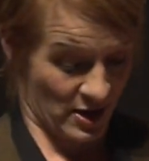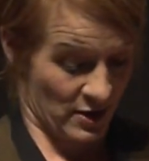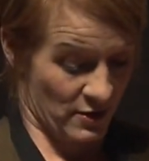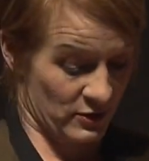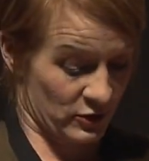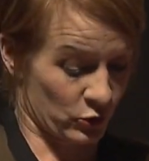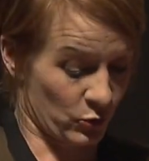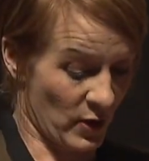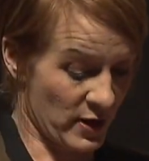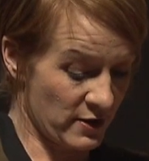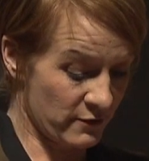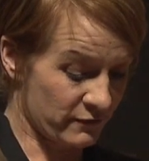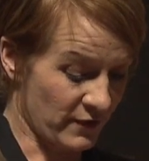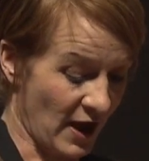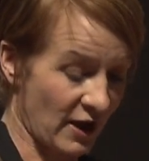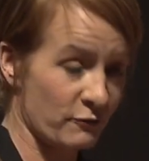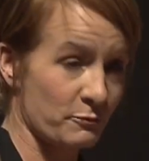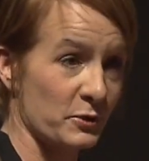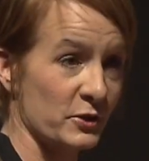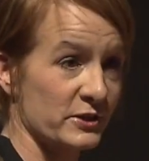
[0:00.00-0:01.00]

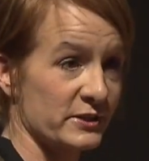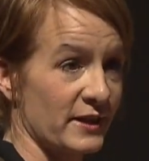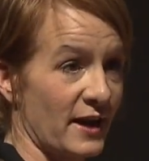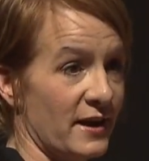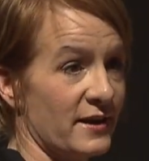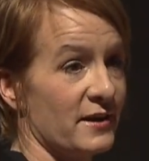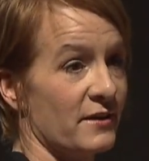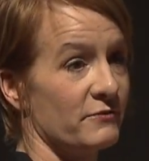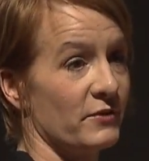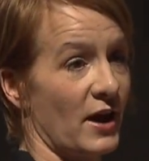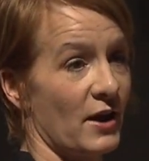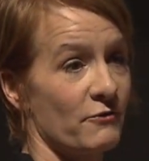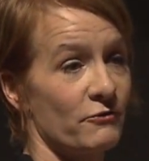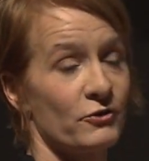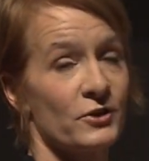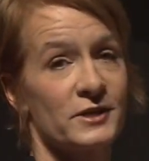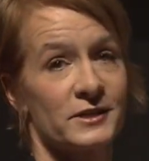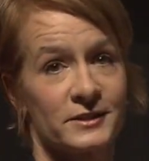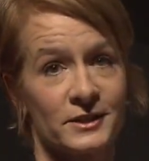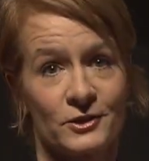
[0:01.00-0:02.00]
25% of
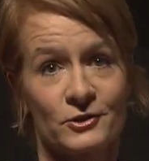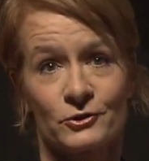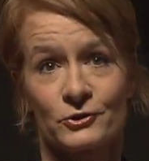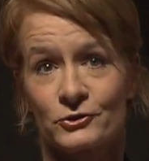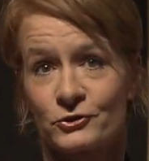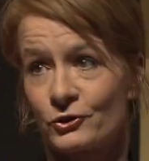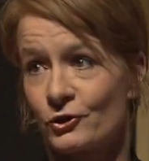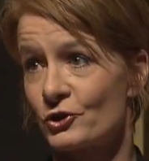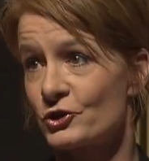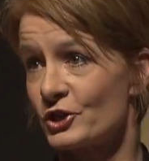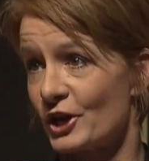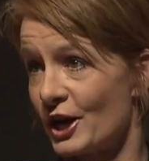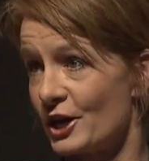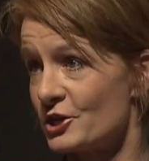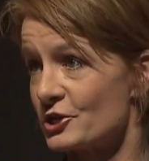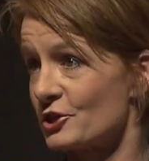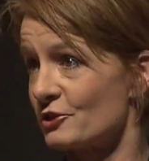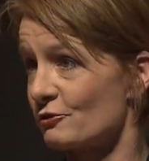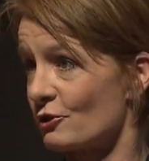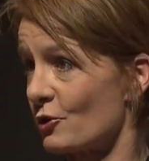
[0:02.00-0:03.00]
every single search
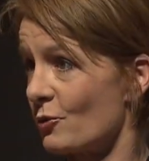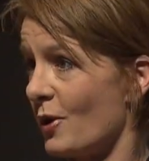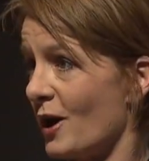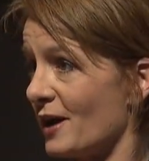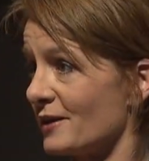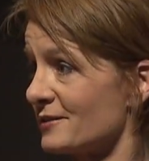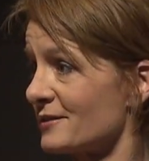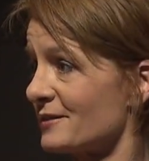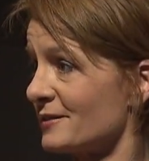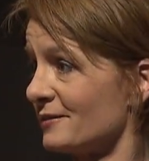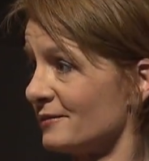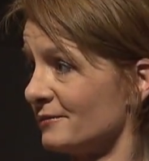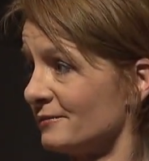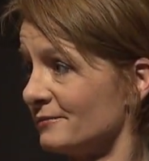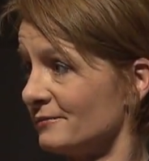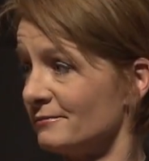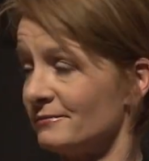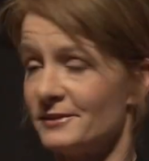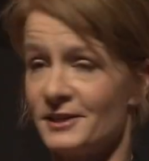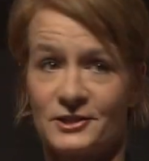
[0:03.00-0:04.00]
engine request
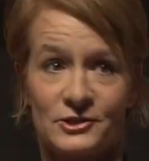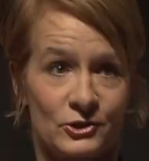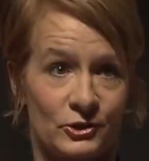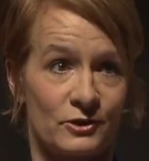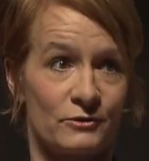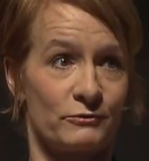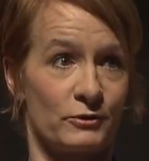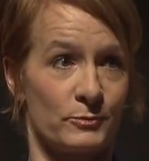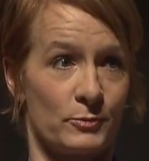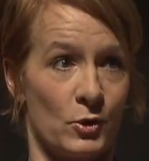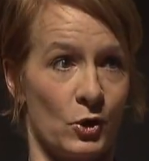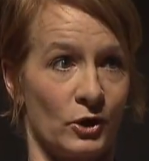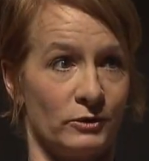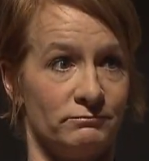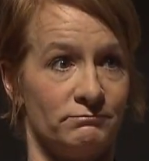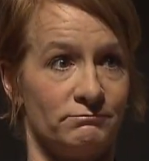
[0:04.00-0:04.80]
is looking for porn.